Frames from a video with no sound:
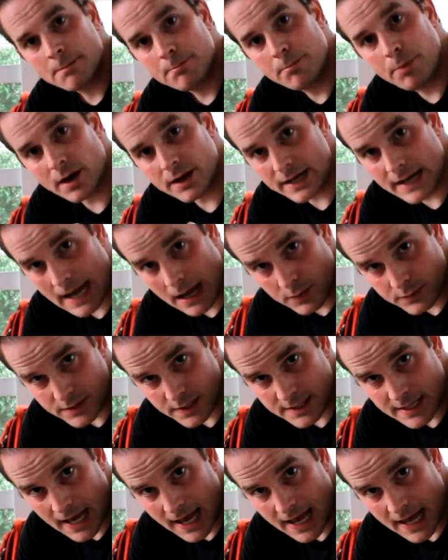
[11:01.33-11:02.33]
But now's
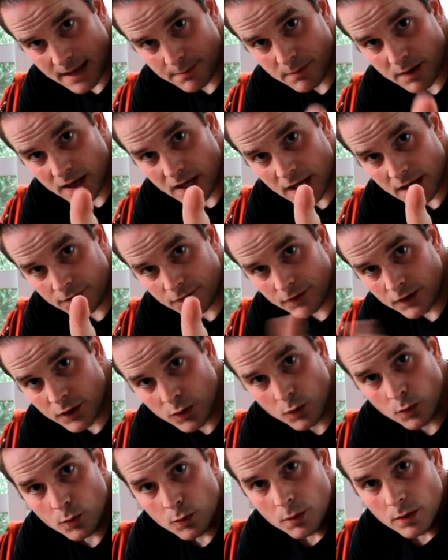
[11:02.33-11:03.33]
the time. If
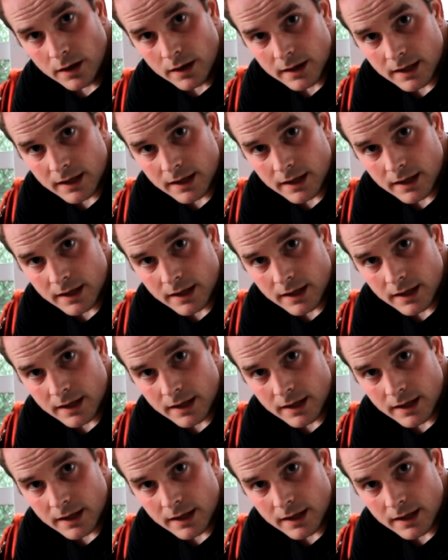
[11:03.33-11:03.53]
you